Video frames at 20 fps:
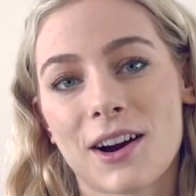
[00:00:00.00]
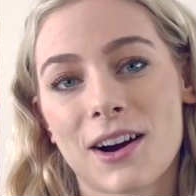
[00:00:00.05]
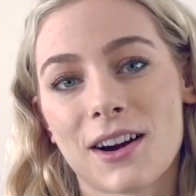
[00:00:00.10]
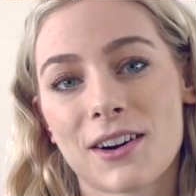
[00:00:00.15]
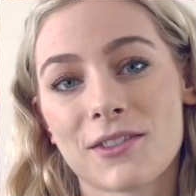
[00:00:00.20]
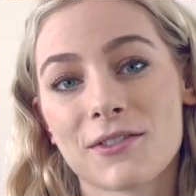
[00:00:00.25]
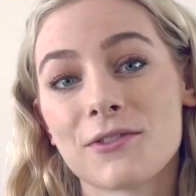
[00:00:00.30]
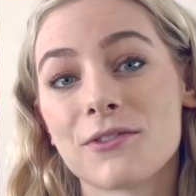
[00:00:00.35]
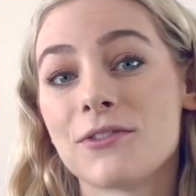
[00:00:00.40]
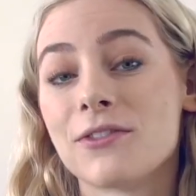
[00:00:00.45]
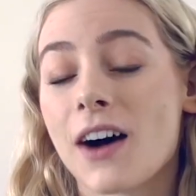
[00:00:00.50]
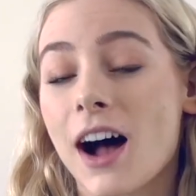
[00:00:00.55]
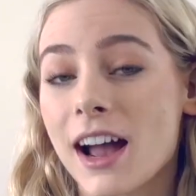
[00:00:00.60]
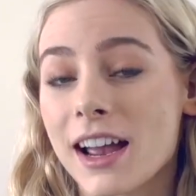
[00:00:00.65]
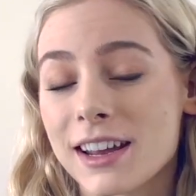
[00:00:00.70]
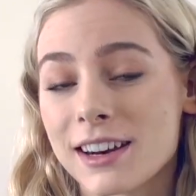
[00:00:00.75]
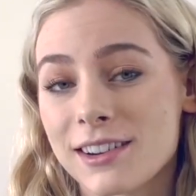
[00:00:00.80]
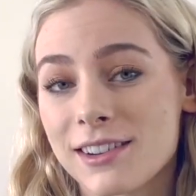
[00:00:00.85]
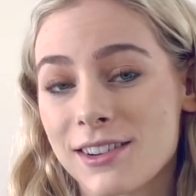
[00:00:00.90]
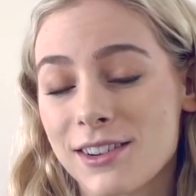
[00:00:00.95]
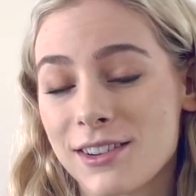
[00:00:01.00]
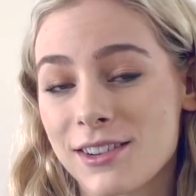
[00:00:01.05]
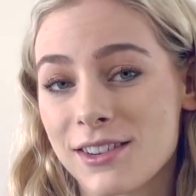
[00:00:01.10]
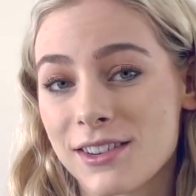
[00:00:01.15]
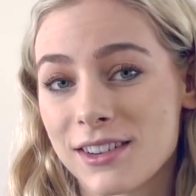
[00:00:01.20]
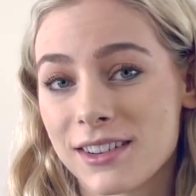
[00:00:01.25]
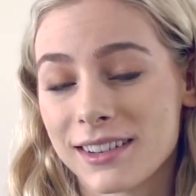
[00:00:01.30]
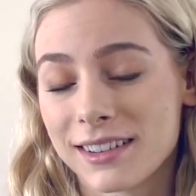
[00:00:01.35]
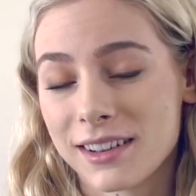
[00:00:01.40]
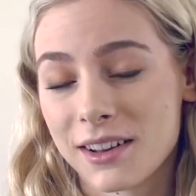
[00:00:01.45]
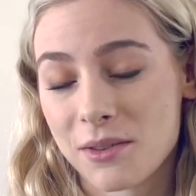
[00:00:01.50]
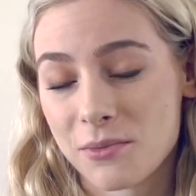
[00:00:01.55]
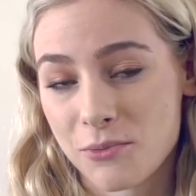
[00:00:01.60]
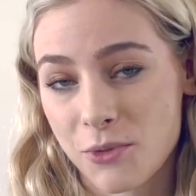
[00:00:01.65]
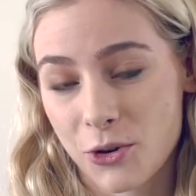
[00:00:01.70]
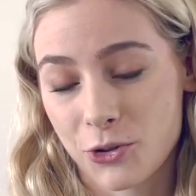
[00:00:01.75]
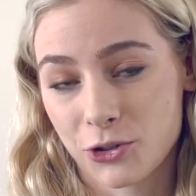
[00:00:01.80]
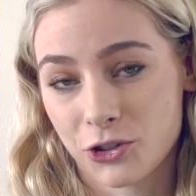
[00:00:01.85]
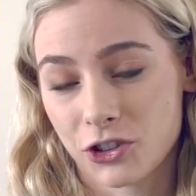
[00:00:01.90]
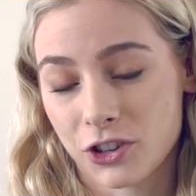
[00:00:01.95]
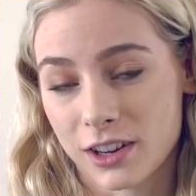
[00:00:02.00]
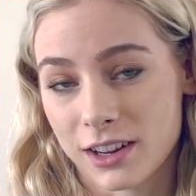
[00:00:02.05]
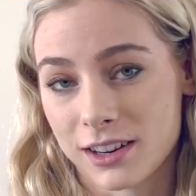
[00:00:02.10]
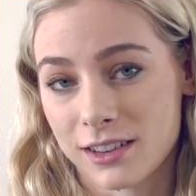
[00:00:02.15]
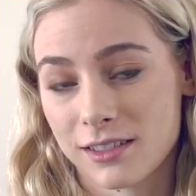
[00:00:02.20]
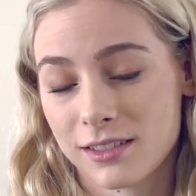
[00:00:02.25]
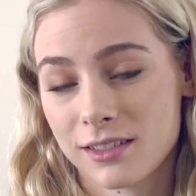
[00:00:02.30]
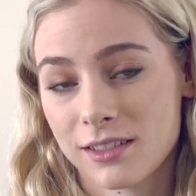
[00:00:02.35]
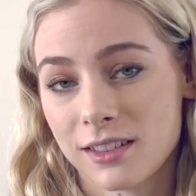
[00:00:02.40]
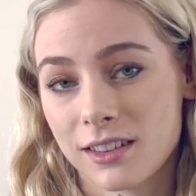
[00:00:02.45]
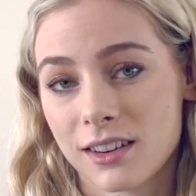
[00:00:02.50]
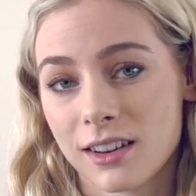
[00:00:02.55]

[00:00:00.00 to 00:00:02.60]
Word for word: our final emotion,